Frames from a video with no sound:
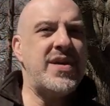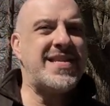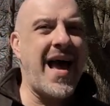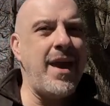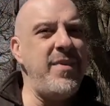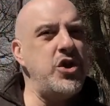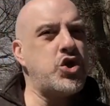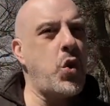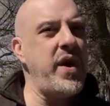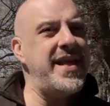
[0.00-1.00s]
The
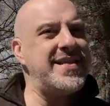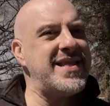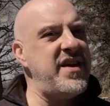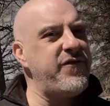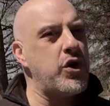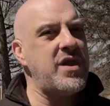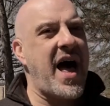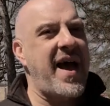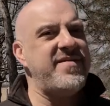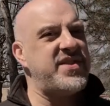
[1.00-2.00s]
Siamese twins lived their
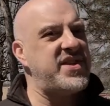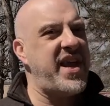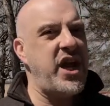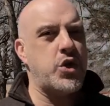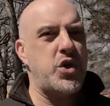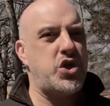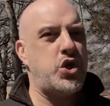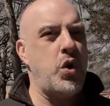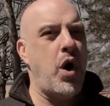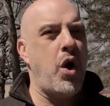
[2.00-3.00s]
lives as a
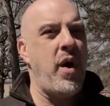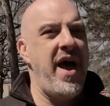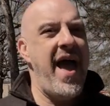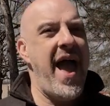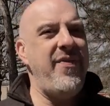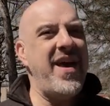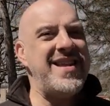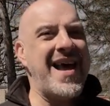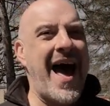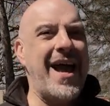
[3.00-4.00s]
dangerous duo, and
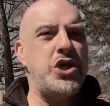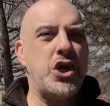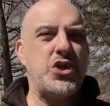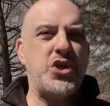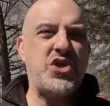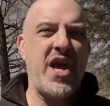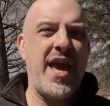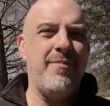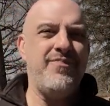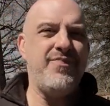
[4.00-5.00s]
they died just the
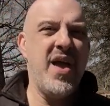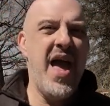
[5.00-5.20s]
same.